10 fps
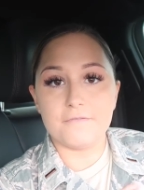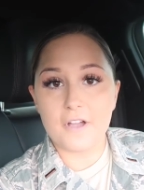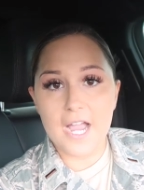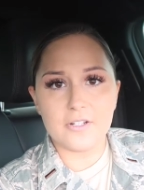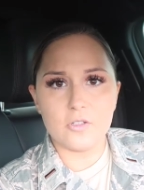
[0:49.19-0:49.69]

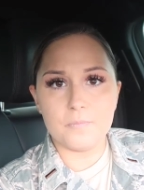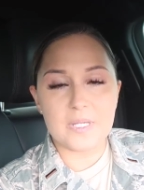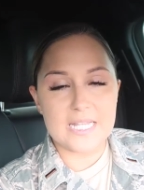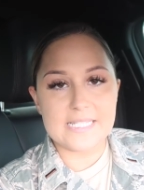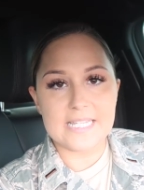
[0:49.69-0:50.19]
final
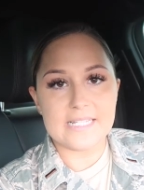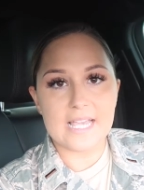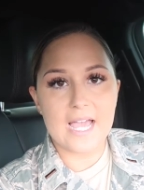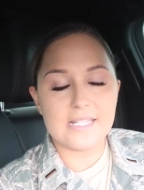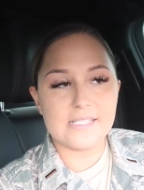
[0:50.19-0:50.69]
PT
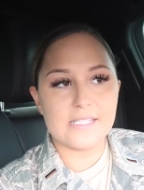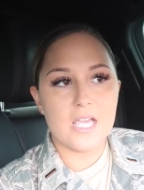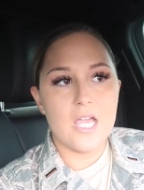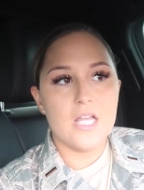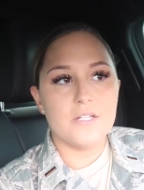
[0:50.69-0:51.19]
test
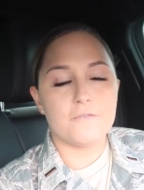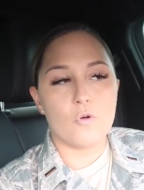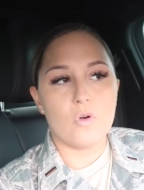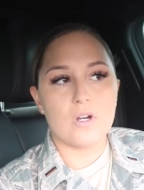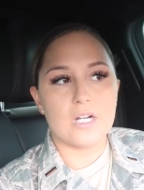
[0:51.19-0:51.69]

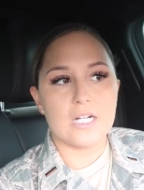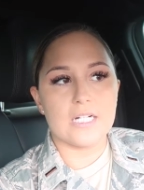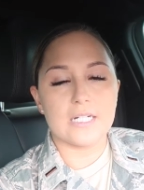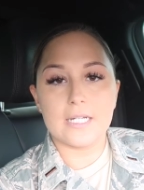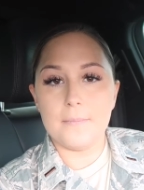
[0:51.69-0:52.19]

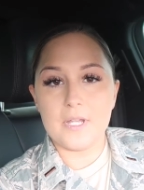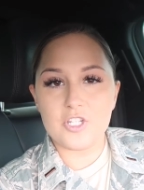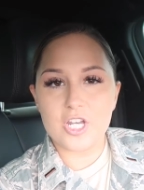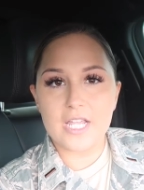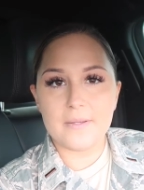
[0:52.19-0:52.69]
for
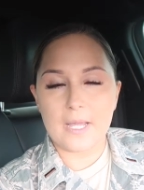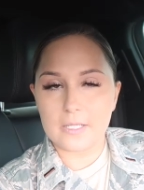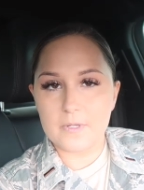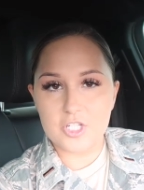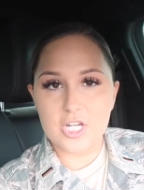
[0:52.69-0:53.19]
commissioning, my
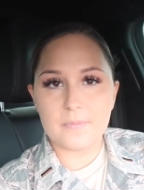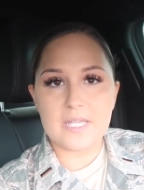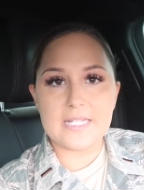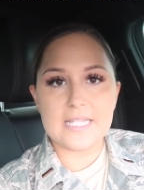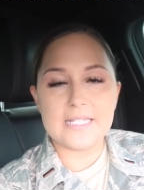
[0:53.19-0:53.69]
commissioning
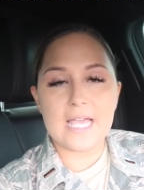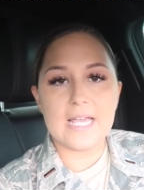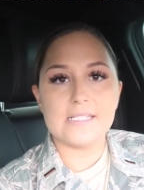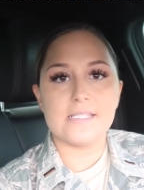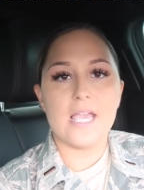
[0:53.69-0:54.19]
PT
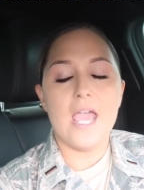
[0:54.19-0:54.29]
test,